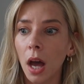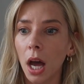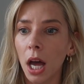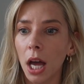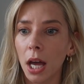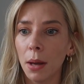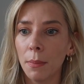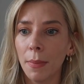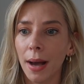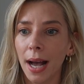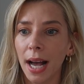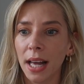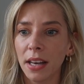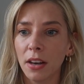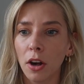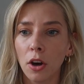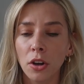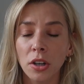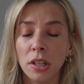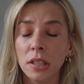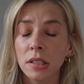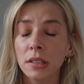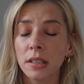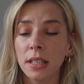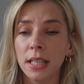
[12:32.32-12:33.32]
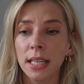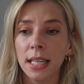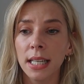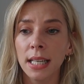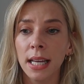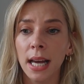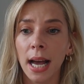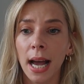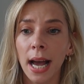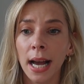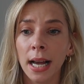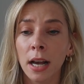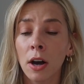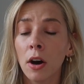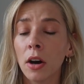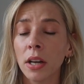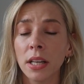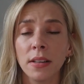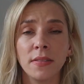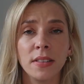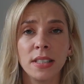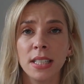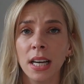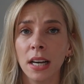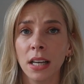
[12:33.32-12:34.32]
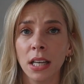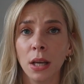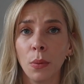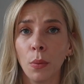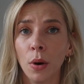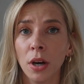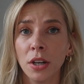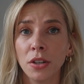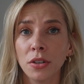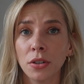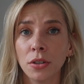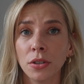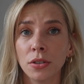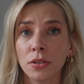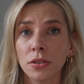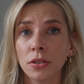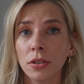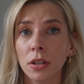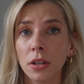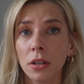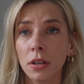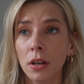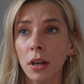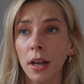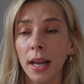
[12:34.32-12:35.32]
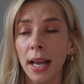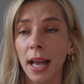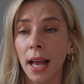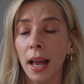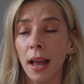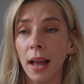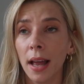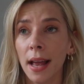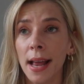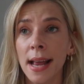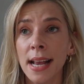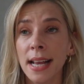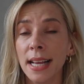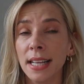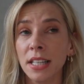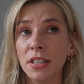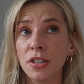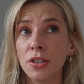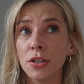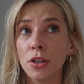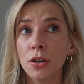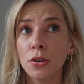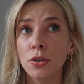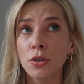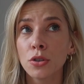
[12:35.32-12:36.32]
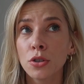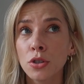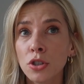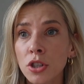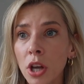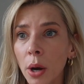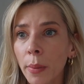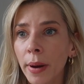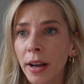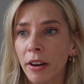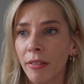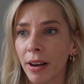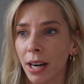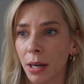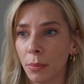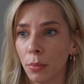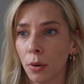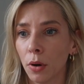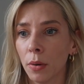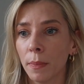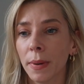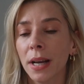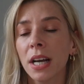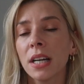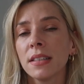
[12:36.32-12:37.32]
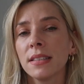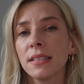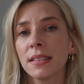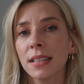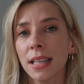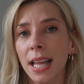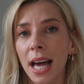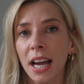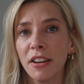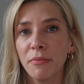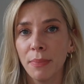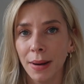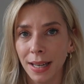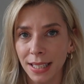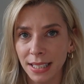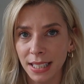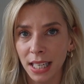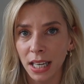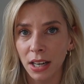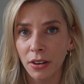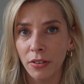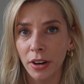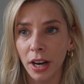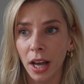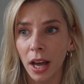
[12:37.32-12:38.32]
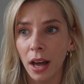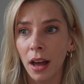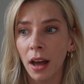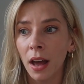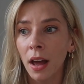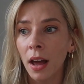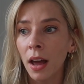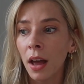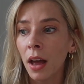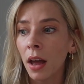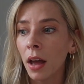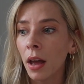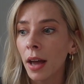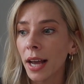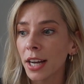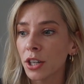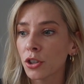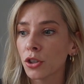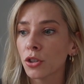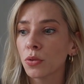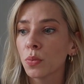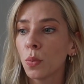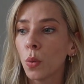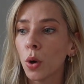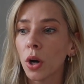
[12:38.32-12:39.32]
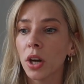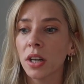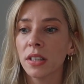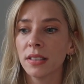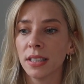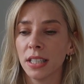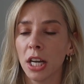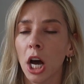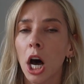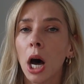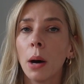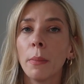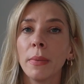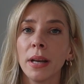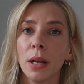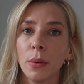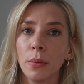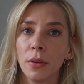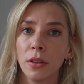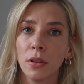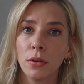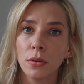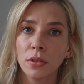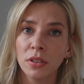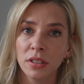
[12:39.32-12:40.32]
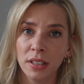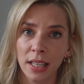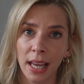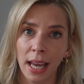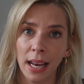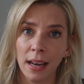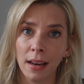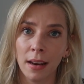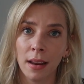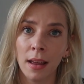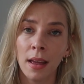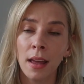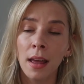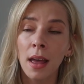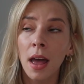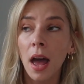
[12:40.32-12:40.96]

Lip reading: And honestly, I can't even tell you what it does. It is so incredible. And because it's live bacteria, it just works in harmony with your skin.